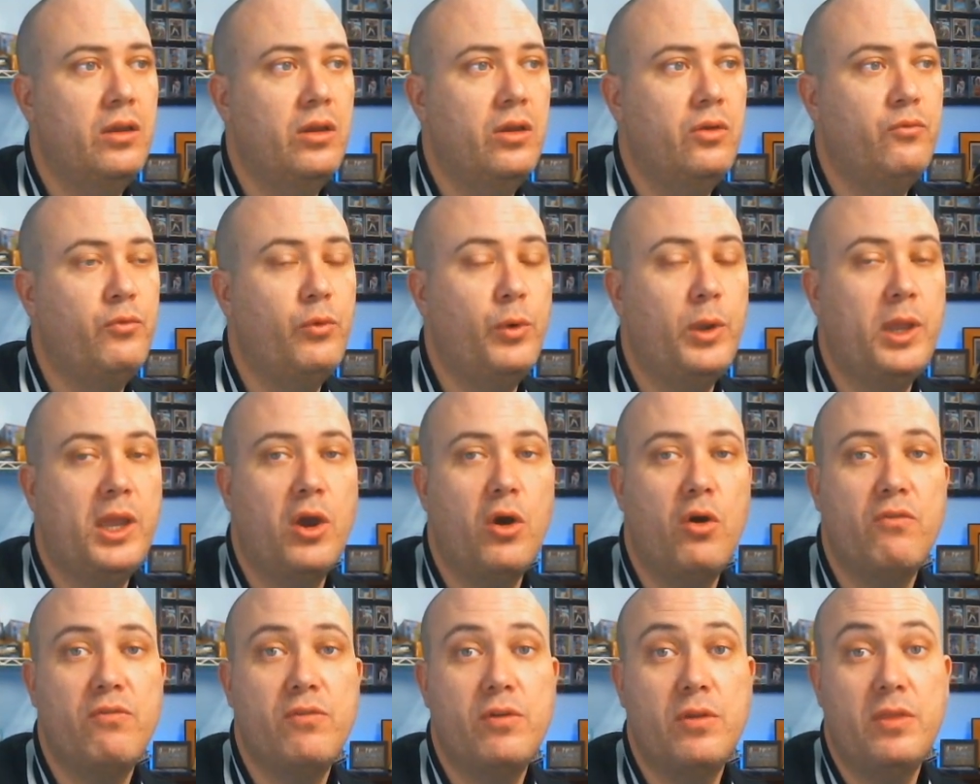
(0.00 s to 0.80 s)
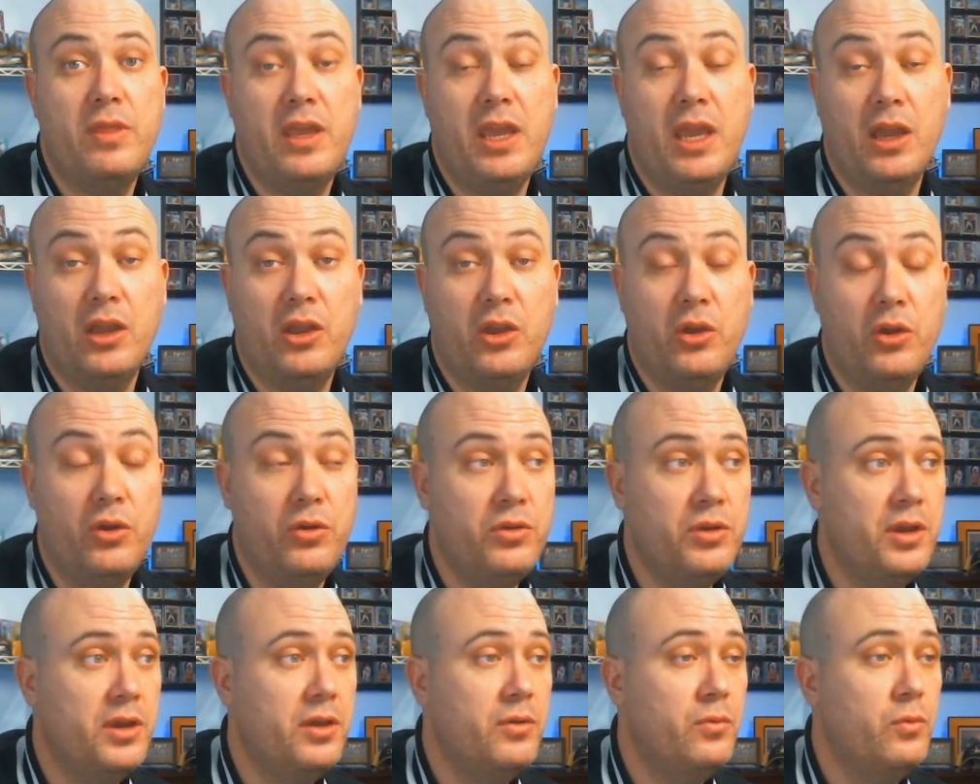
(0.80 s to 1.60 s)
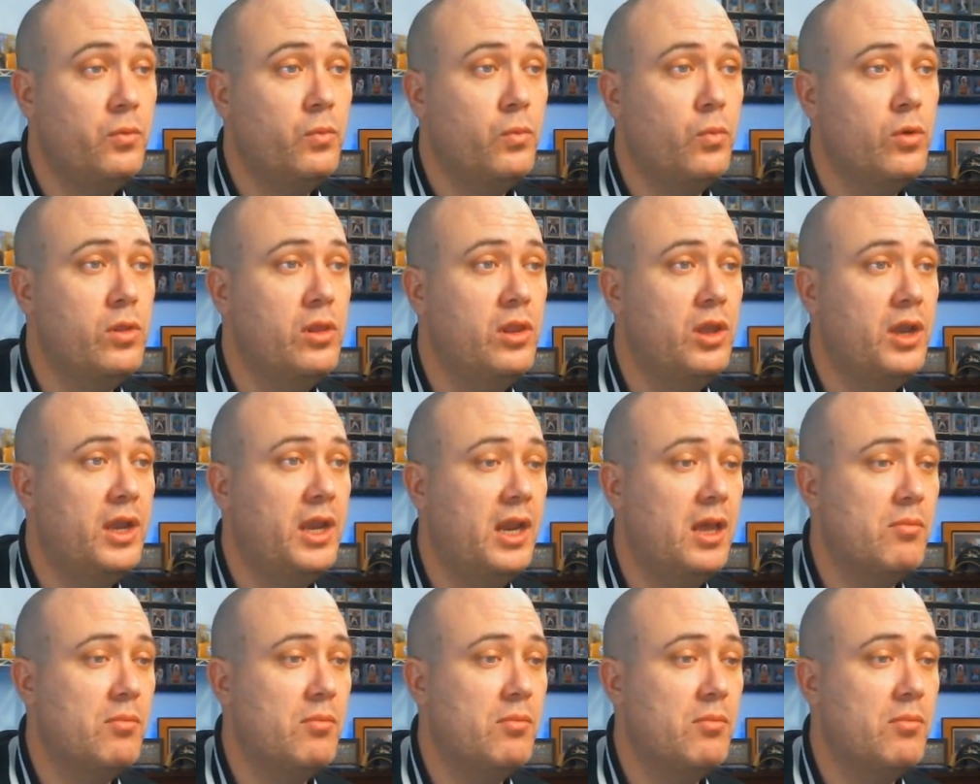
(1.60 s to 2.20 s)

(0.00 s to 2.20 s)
If we go over to the Acuna, we're looking